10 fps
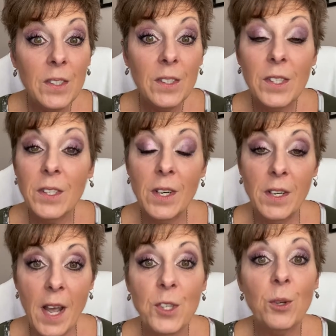just a
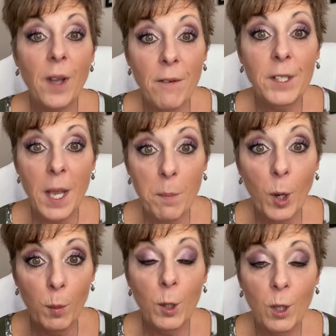natural everyday
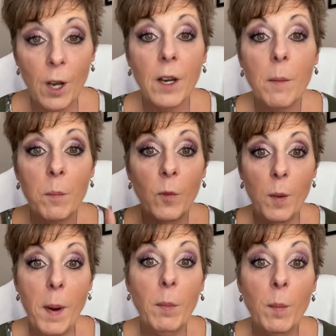purple look.
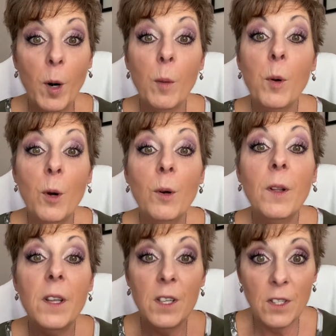Remember, purple
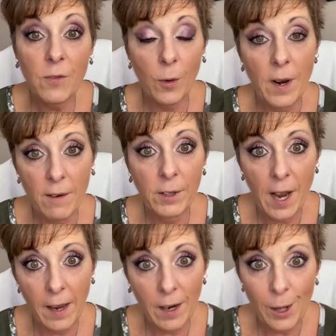is for every
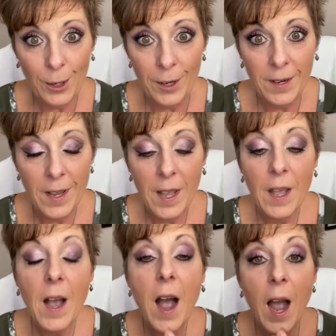eye color.
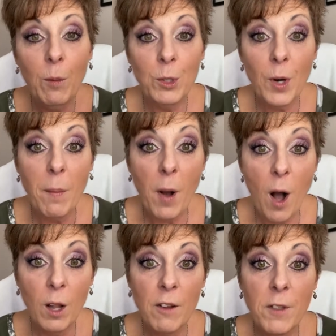I will drop
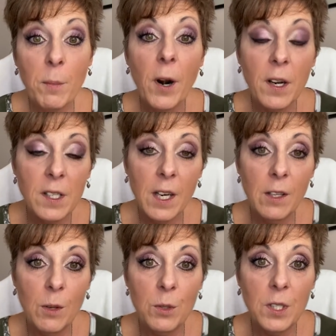all of the products that I
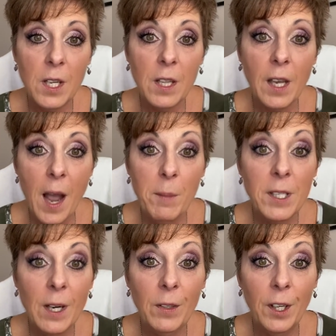used in the comments
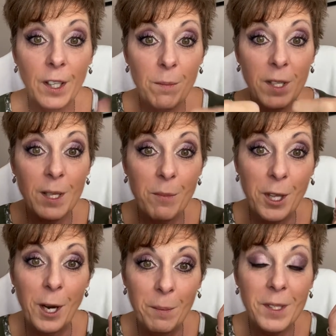down here. Give me some
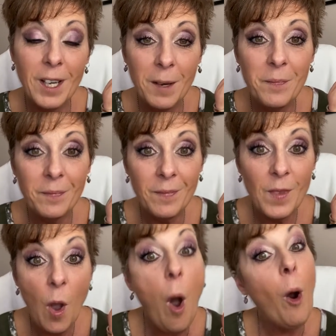thumbs up
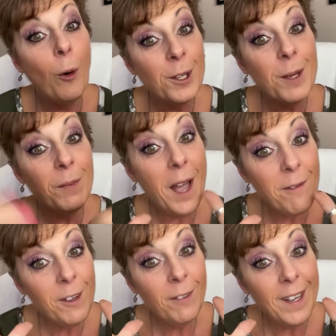or some
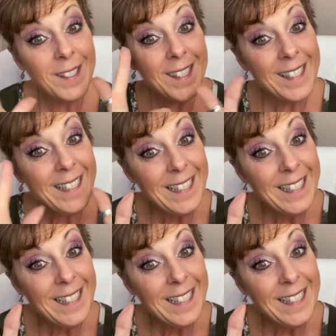laughy faces